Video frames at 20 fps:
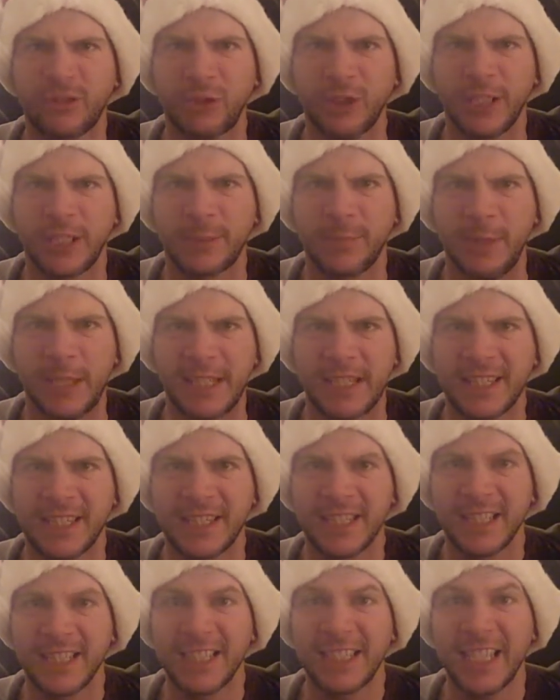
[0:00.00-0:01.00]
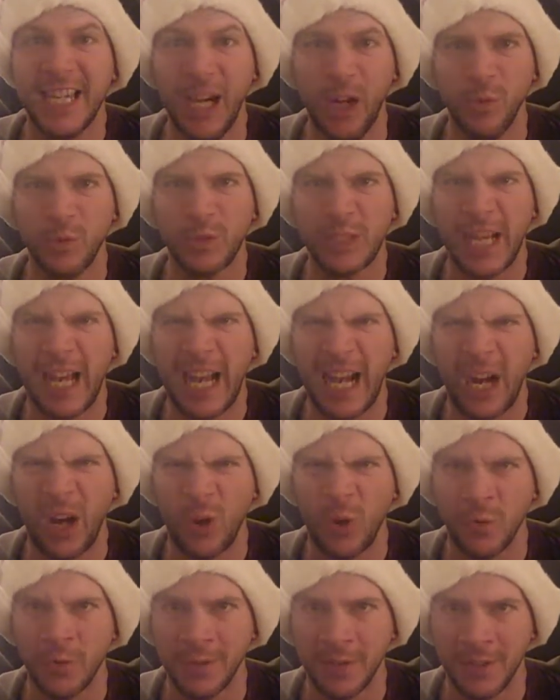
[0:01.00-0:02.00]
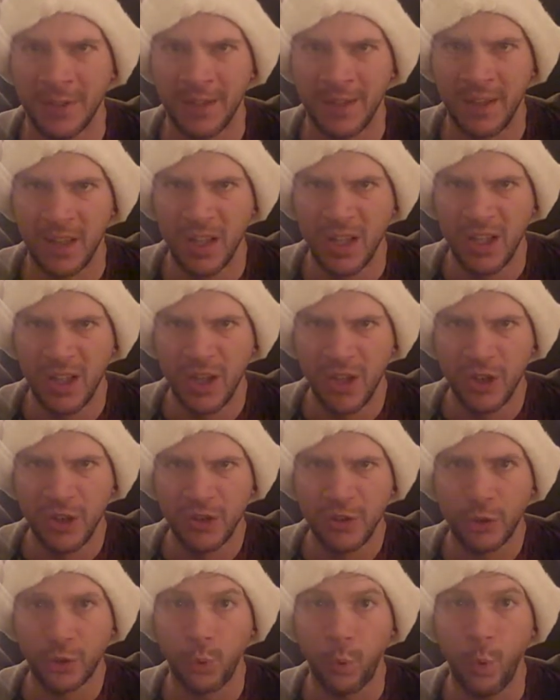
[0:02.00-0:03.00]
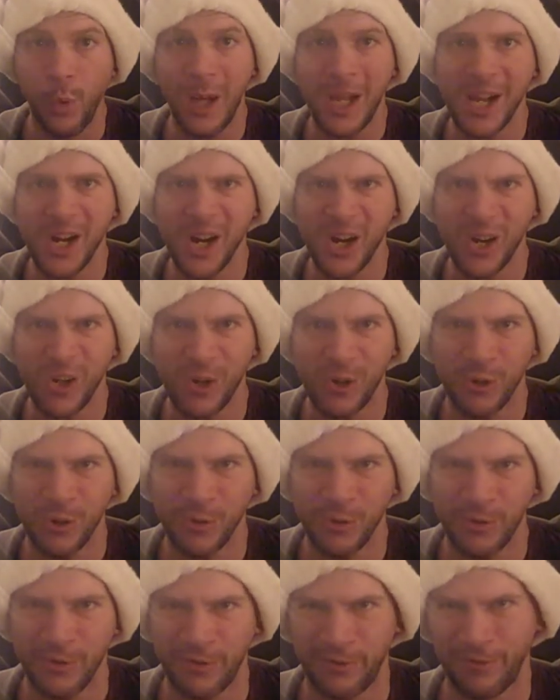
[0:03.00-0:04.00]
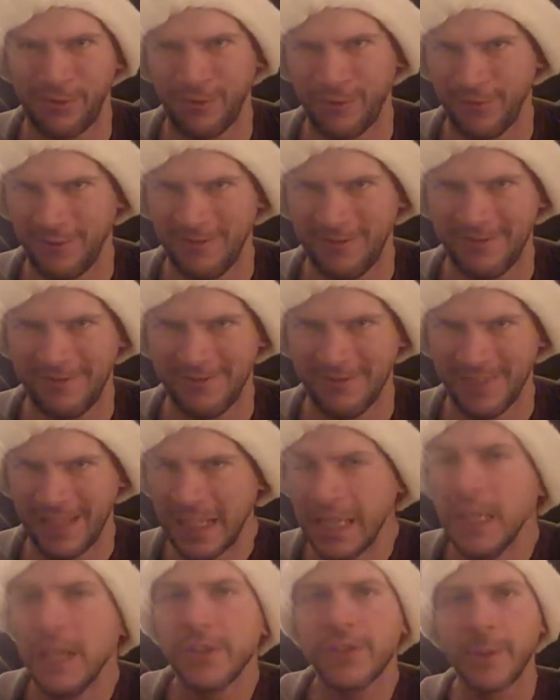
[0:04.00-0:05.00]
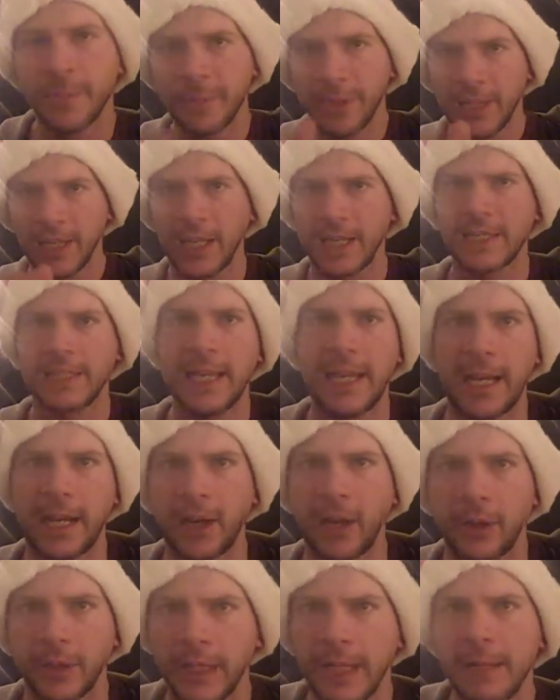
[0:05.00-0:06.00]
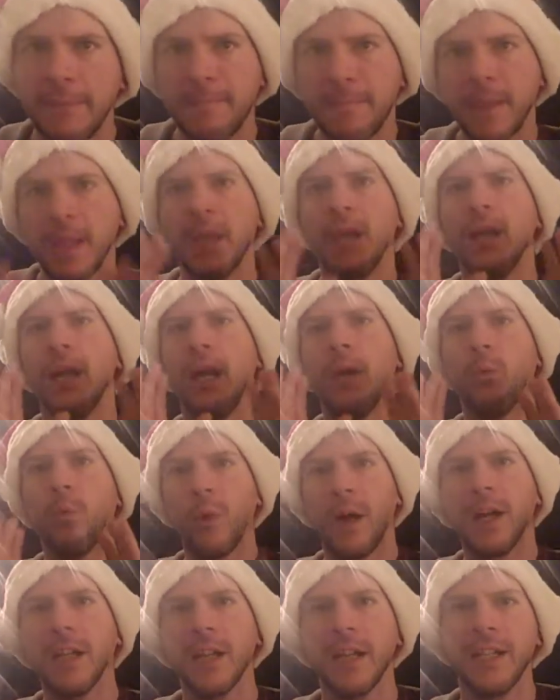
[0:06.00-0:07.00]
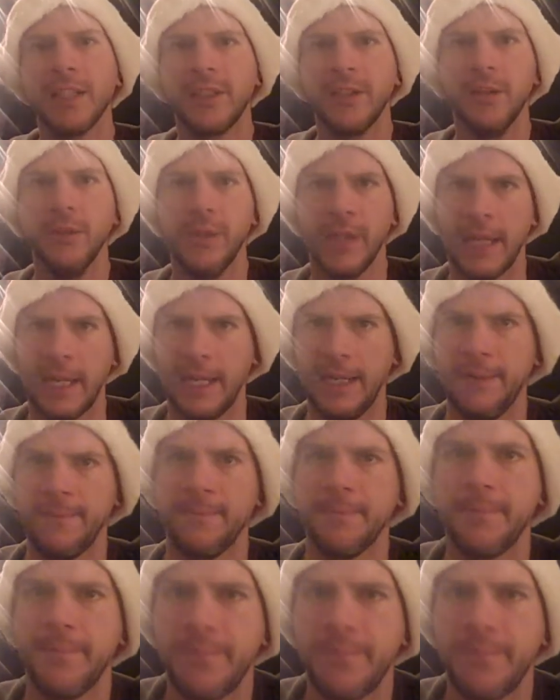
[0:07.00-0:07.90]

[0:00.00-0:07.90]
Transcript: Christmas countdown 12. Something like that, all right? And while I do that,